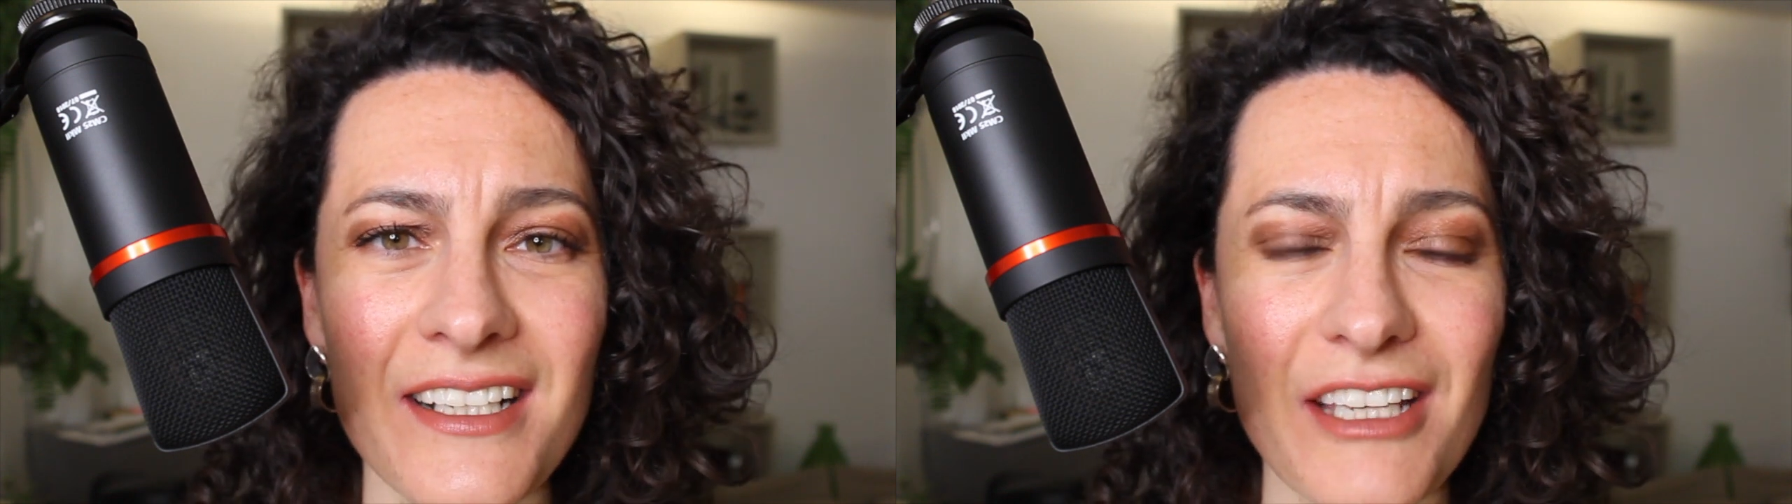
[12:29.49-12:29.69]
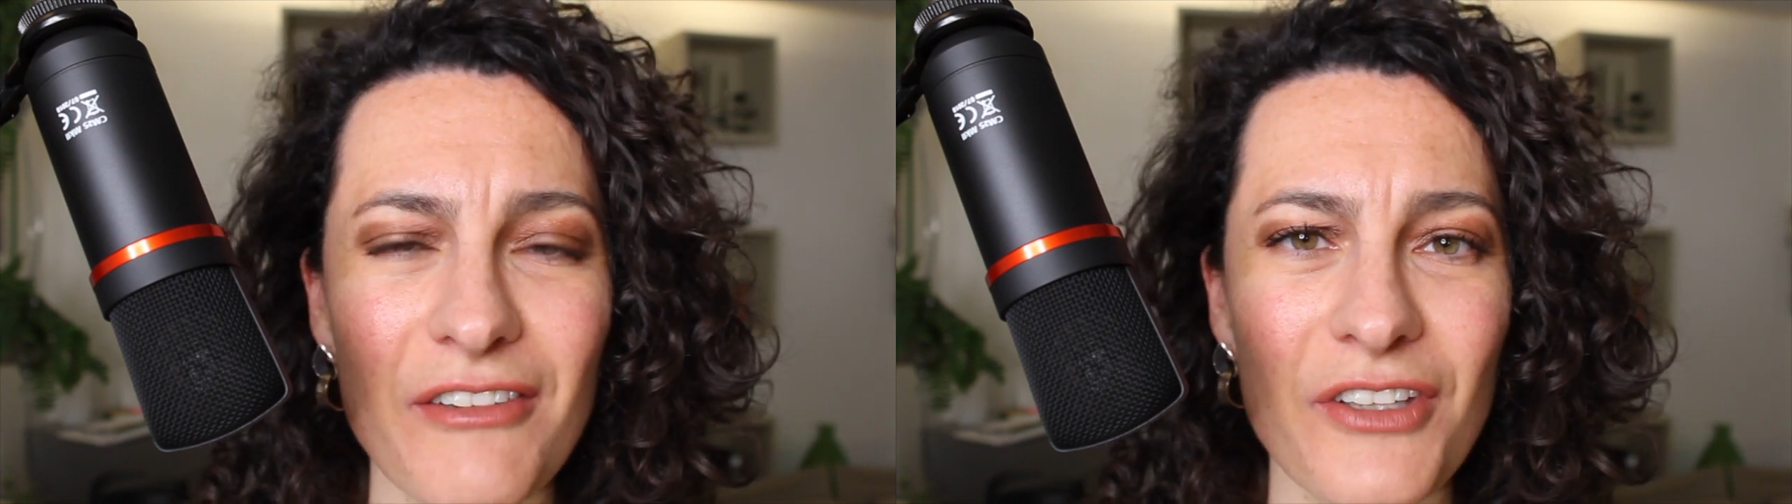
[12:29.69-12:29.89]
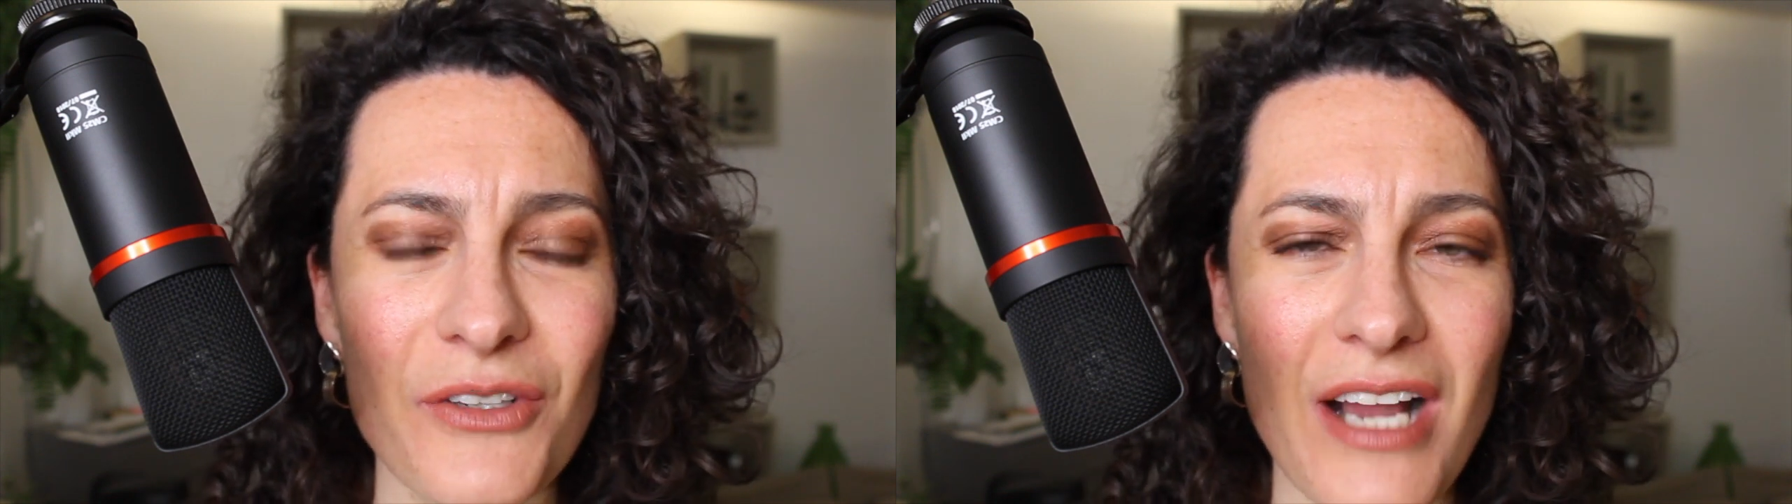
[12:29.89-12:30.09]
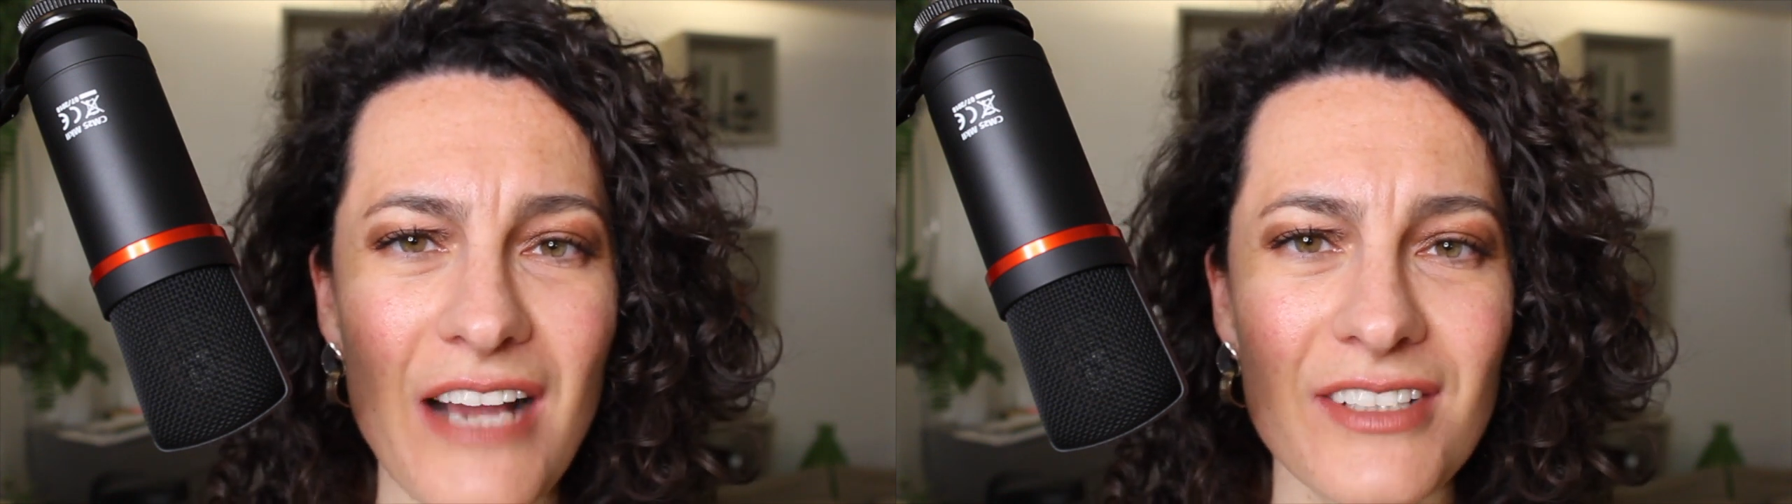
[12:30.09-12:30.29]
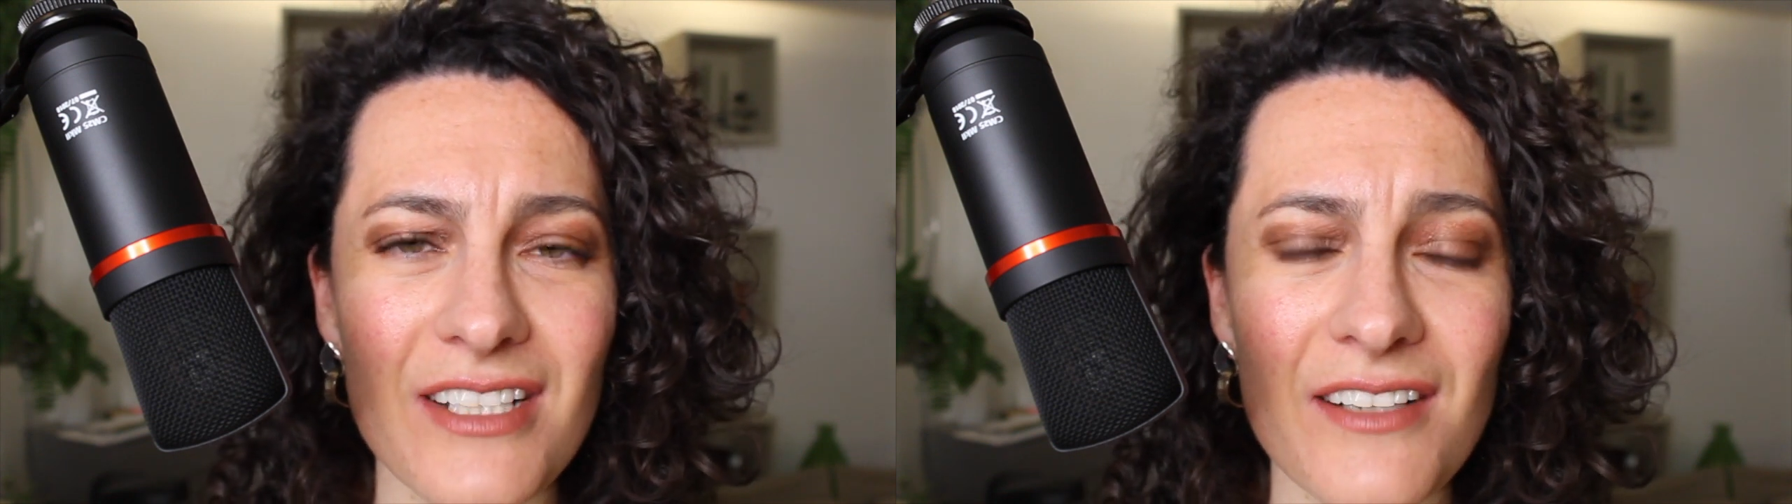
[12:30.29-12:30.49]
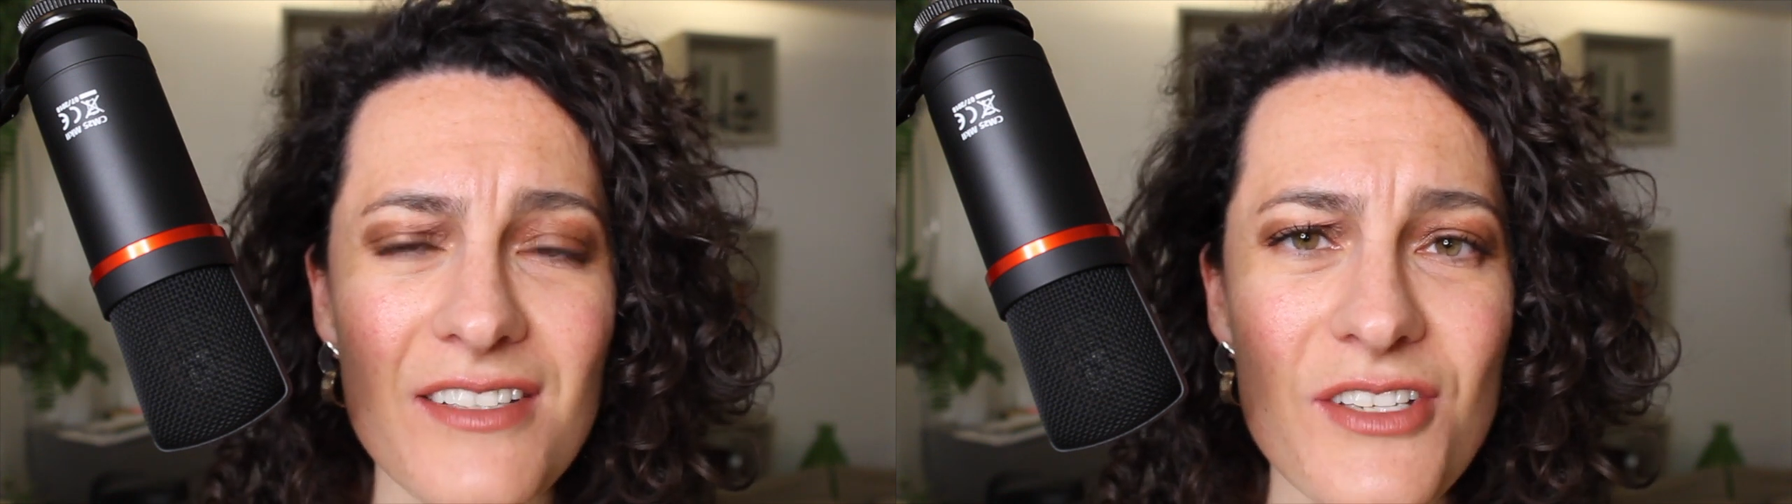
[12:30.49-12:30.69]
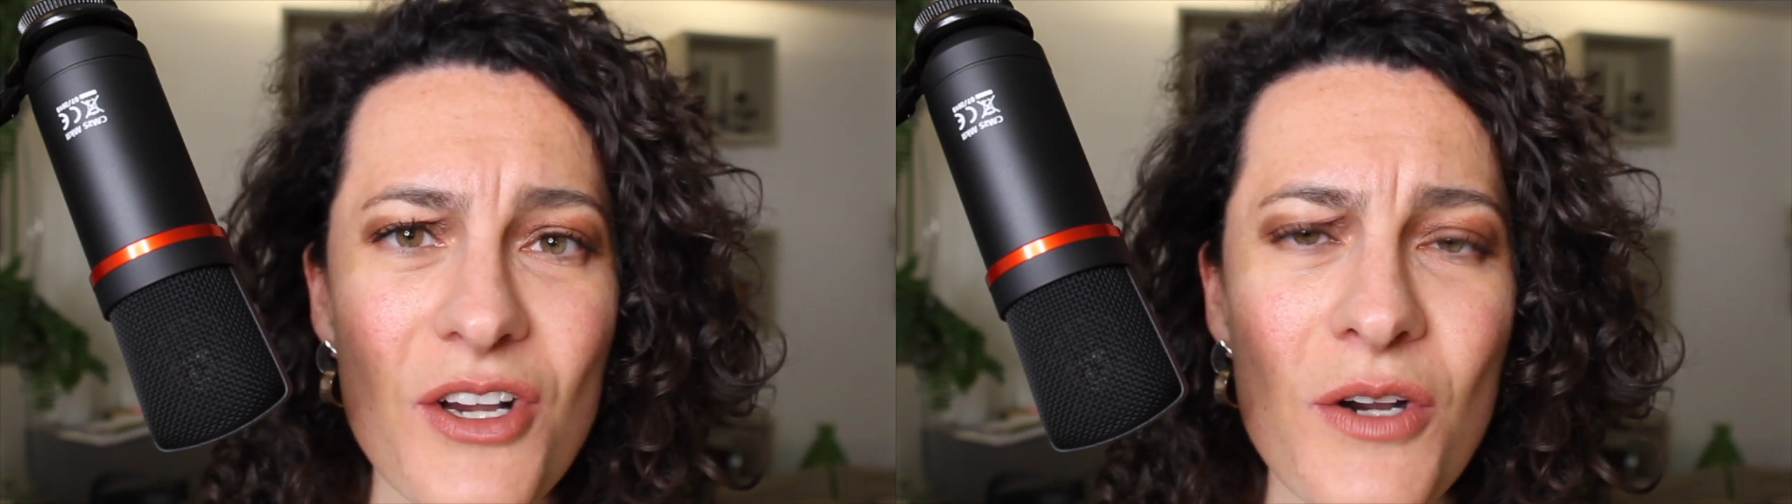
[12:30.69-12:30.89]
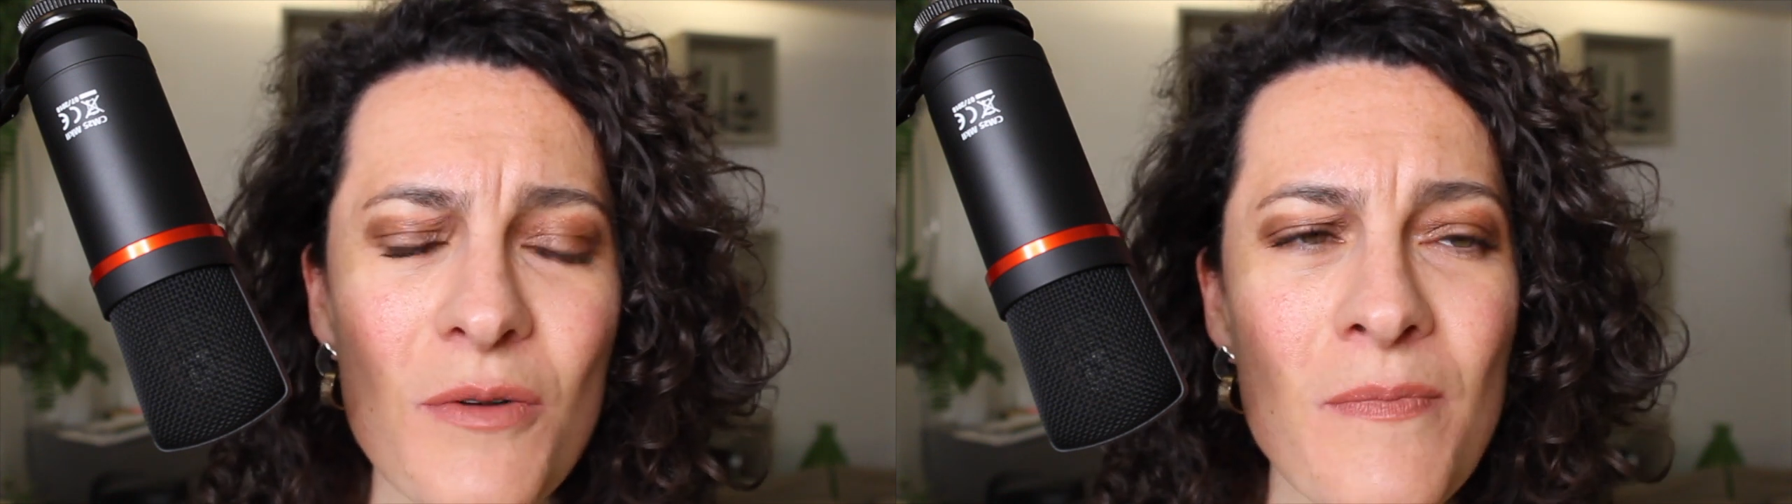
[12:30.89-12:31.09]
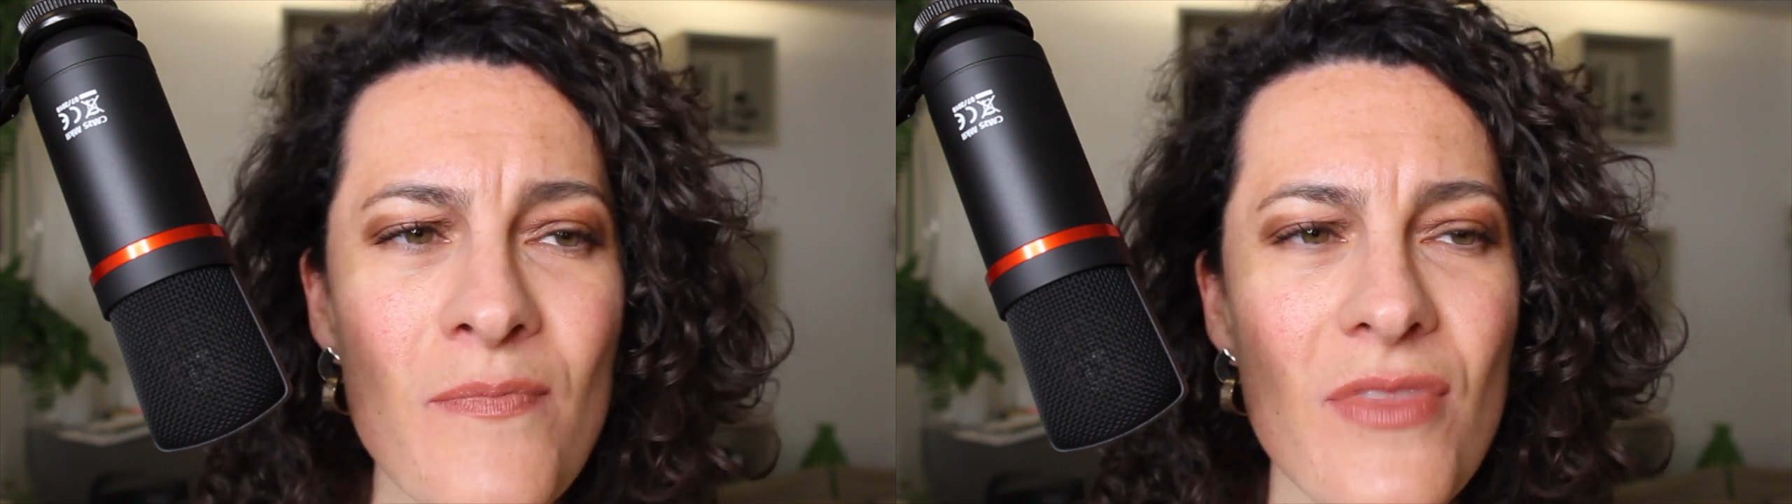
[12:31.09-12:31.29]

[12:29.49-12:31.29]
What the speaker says: if you haven't done so.